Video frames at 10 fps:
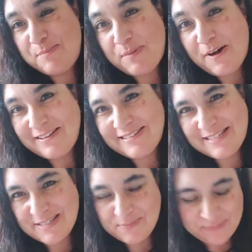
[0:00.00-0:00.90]
bought
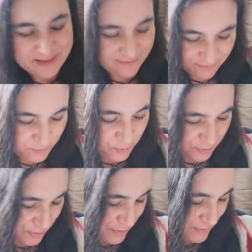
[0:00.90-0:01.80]
something for
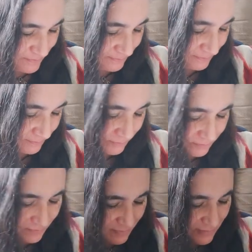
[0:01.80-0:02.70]
her.
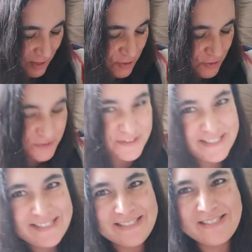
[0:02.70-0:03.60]
Oh,
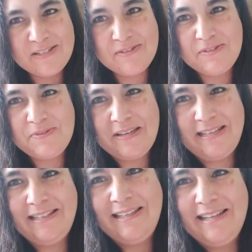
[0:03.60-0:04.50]
she is so sweet.
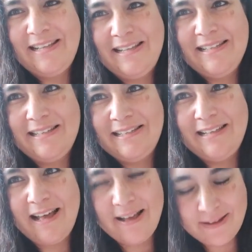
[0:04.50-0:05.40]

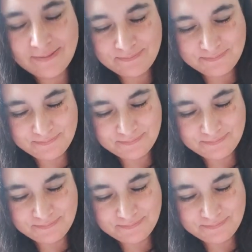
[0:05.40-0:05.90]
Let's